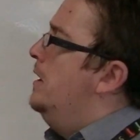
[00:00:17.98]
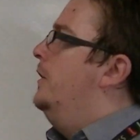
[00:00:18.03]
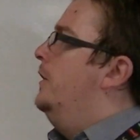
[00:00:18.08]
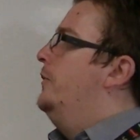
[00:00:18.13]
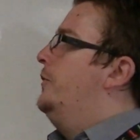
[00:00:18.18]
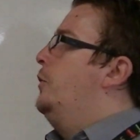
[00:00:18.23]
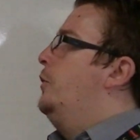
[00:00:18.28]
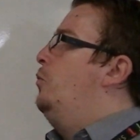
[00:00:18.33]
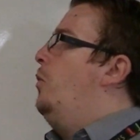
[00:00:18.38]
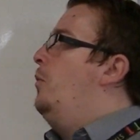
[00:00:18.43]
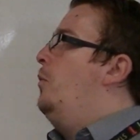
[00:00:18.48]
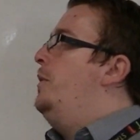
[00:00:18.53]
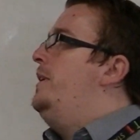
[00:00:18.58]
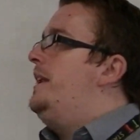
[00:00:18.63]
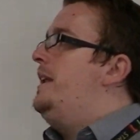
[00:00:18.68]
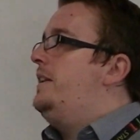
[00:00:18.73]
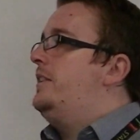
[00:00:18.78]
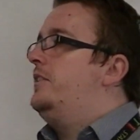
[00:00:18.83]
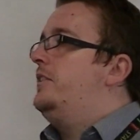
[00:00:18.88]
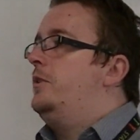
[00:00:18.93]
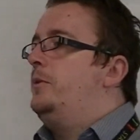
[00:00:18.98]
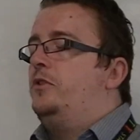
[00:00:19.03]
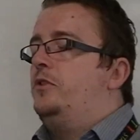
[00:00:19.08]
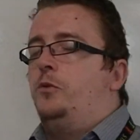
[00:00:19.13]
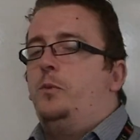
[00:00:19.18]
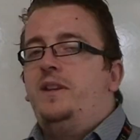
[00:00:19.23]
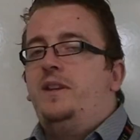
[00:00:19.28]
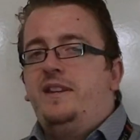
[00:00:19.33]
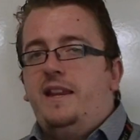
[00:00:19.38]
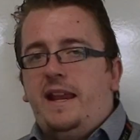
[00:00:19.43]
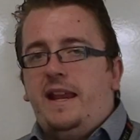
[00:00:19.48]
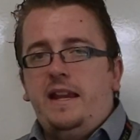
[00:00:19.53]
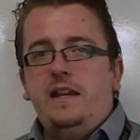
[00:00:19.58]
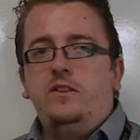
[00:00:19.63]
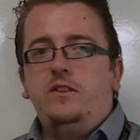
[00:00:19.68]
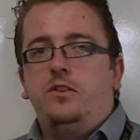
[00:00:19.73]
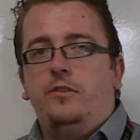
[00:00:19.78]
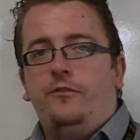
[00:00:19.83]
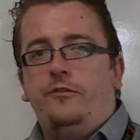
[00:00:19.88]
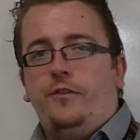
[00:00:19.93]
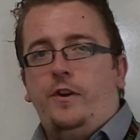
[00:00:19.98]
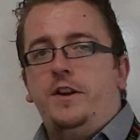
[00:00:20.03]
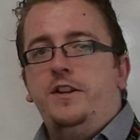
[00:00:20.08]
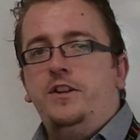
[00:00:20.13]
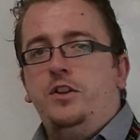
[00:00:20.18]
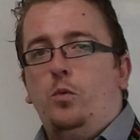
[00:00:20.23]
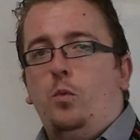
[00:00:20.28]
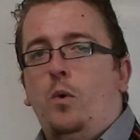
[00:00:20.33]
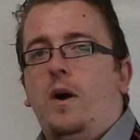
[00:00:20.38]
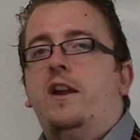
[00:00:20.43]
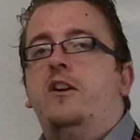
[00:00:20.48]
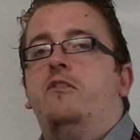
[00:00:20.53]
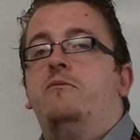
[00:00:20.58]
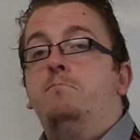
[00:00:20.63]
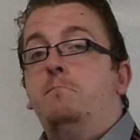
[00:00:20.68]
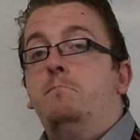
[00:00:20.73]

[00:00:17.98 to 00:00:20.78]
So what we need to do is we need to find a way of